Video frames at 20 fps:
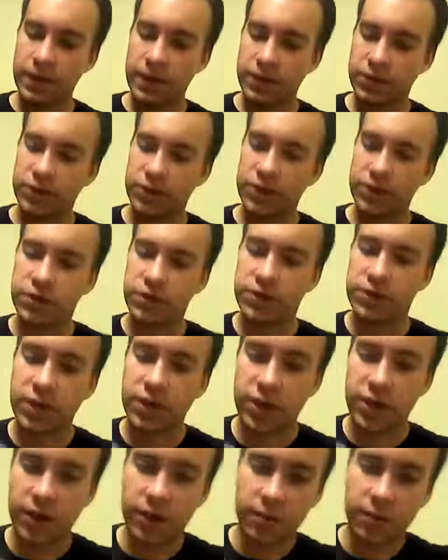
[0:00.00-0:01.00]
It's just
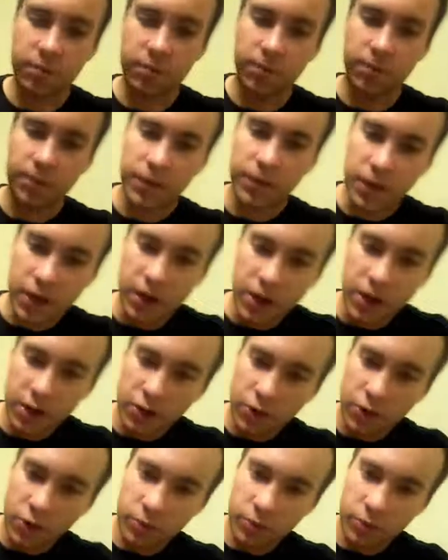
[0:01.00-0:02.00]

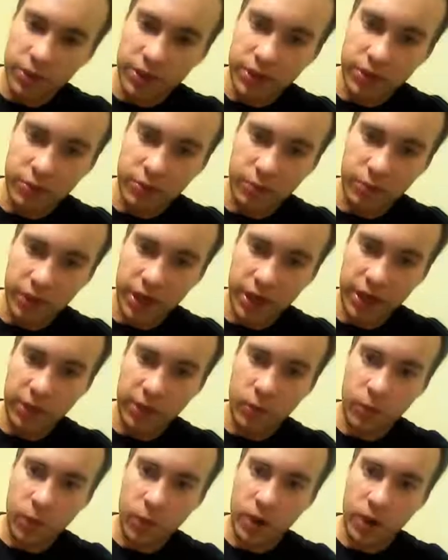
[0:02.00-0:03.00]
normally they're plain
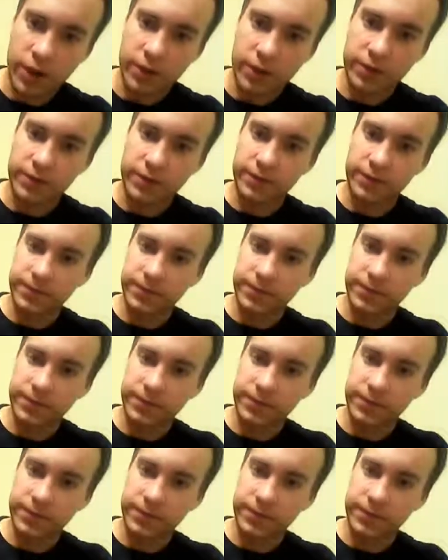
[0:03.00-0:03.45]
in white